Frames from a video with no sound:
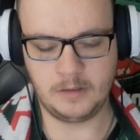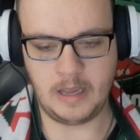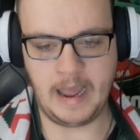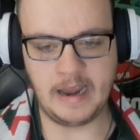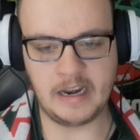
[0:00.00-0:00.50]

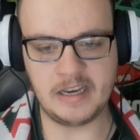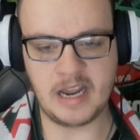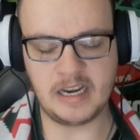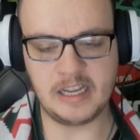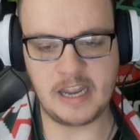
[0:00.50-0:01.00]
And
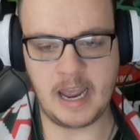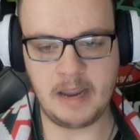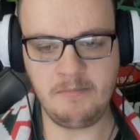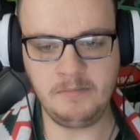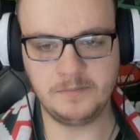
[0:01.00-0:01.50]
another
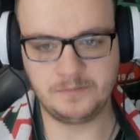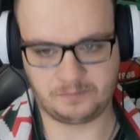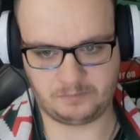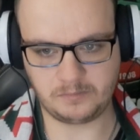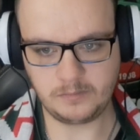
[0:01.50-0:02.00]
game,
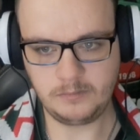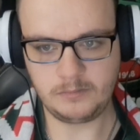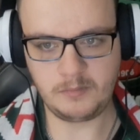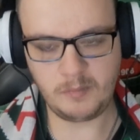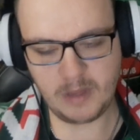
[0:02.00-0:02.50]

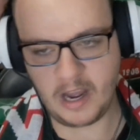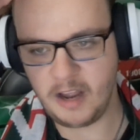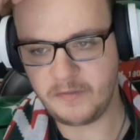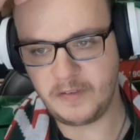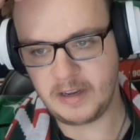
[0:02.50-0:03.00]

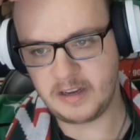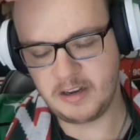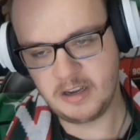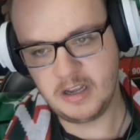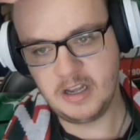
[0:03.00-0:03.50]
I think
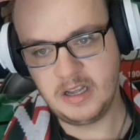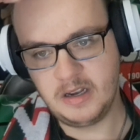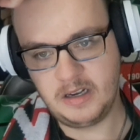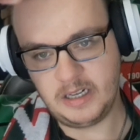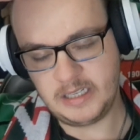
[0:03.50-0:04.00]

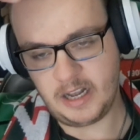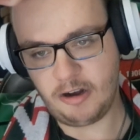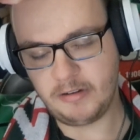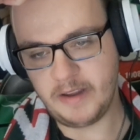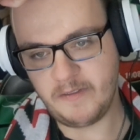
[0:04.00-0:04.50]

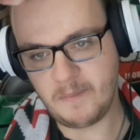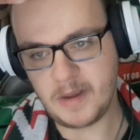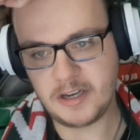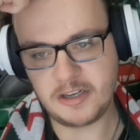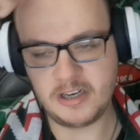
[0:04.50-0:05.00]
I'll give a
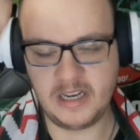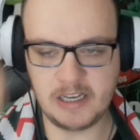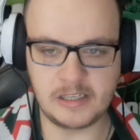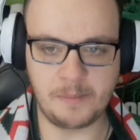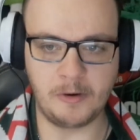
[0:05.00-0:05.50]
mention,
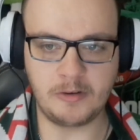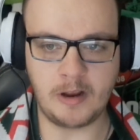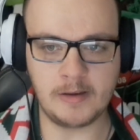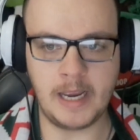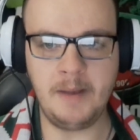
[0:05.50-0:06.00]
is the
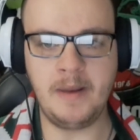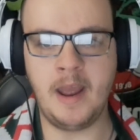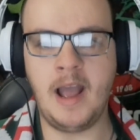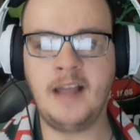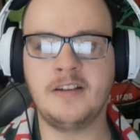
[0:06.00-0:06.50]
Broncos game.
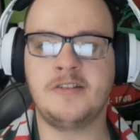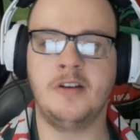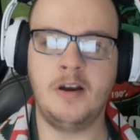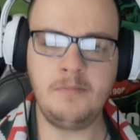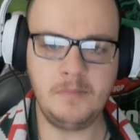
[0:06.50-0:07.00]
Now, at the
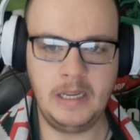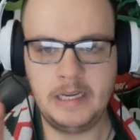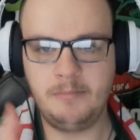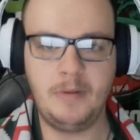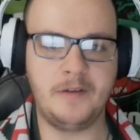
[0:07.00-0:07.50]
time,
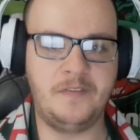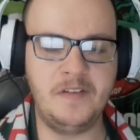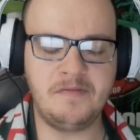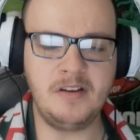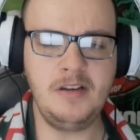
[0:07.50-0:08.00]
in round
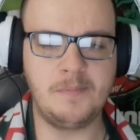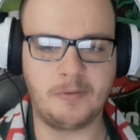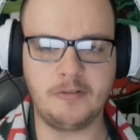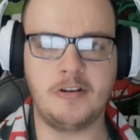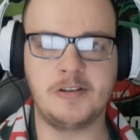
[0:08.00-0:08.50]
15, the
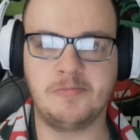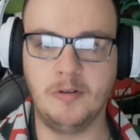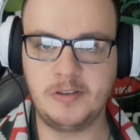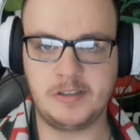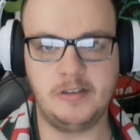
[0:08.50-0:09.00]
Broncos
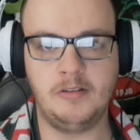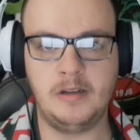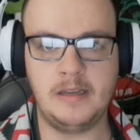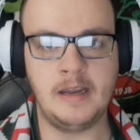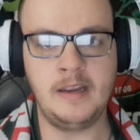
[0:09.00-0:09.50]
were still
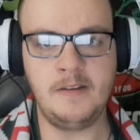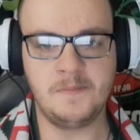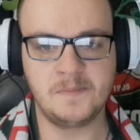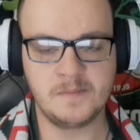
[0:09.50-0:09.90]
in the 8.